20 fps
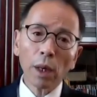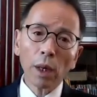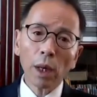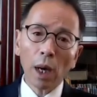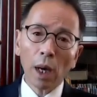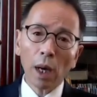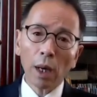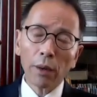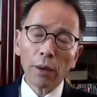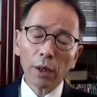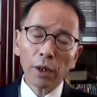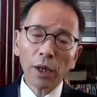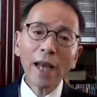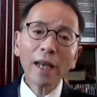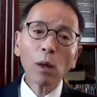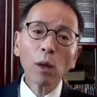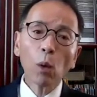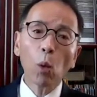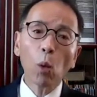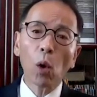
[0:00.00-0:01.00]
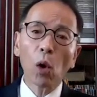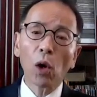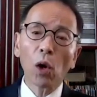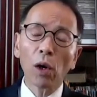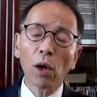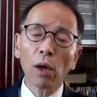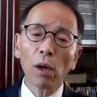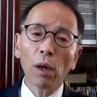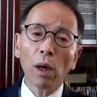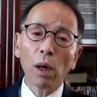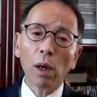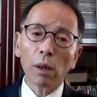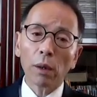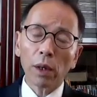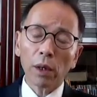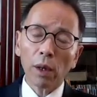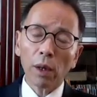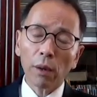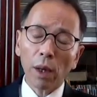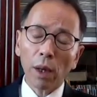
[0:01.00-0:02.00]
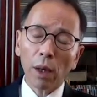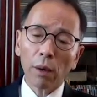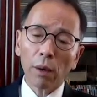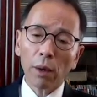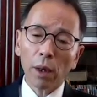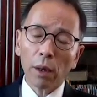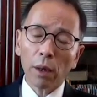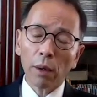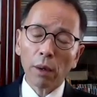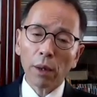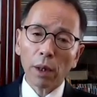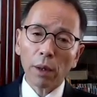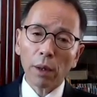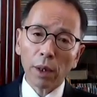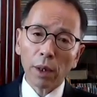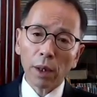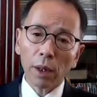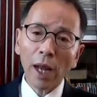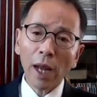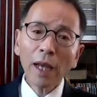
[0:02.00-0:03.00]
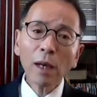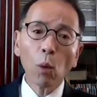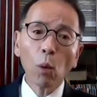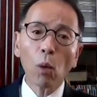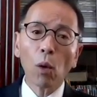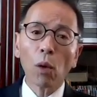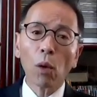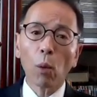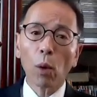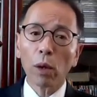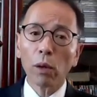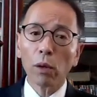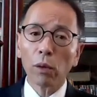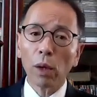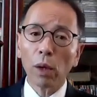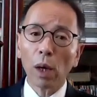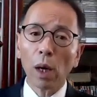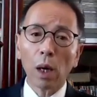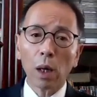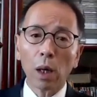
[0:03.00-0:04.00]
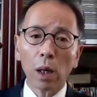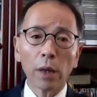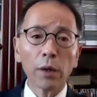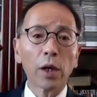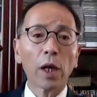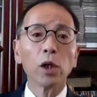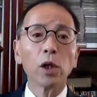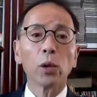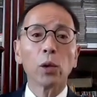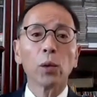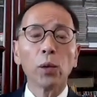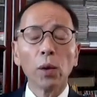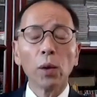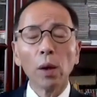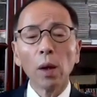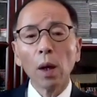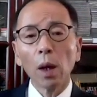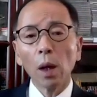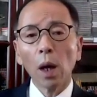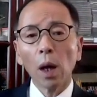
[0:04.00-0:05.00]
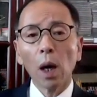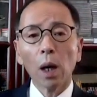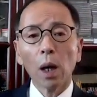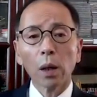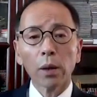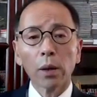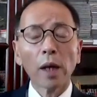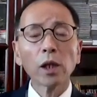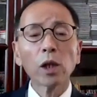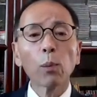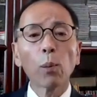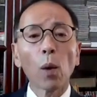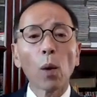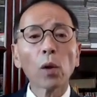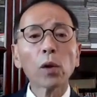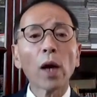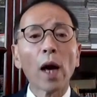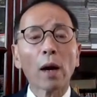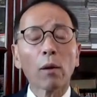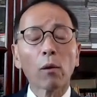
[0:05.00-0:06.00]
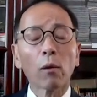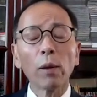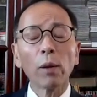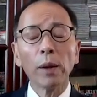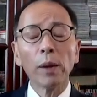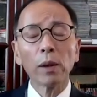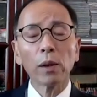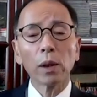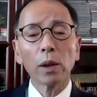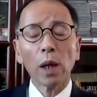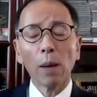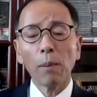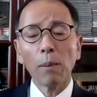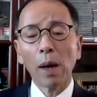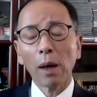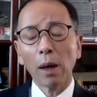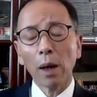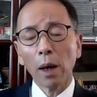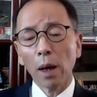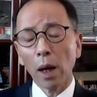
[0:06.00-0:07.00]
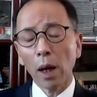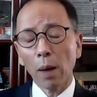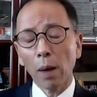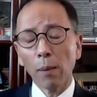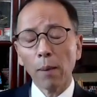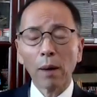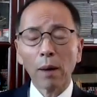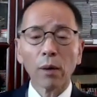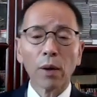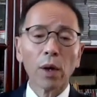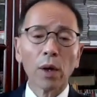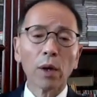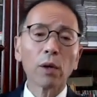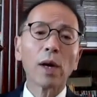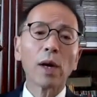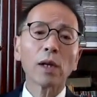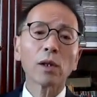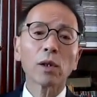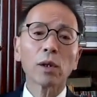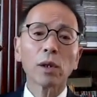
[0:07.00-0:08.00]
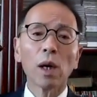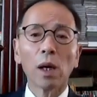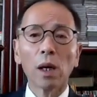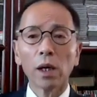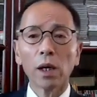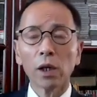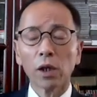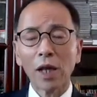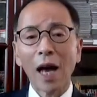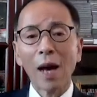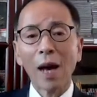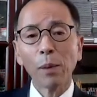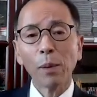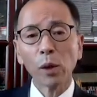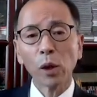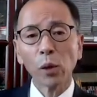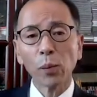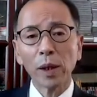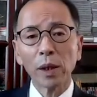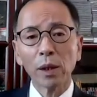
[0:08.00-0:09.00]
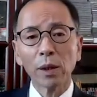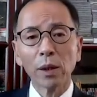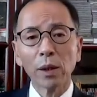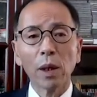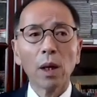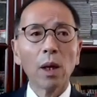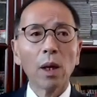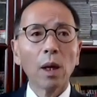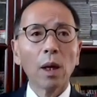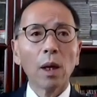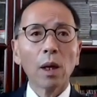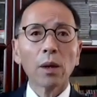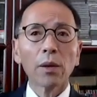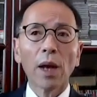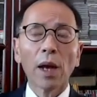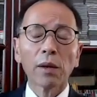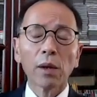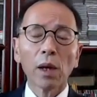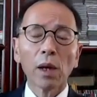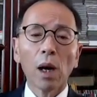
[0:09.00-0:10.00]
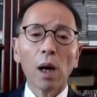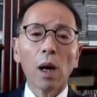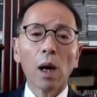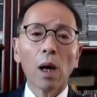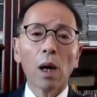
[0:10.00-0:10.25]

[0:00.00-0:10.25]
the tech war, the tech war will continue. There is a broader agreement among the U.S. Establishment that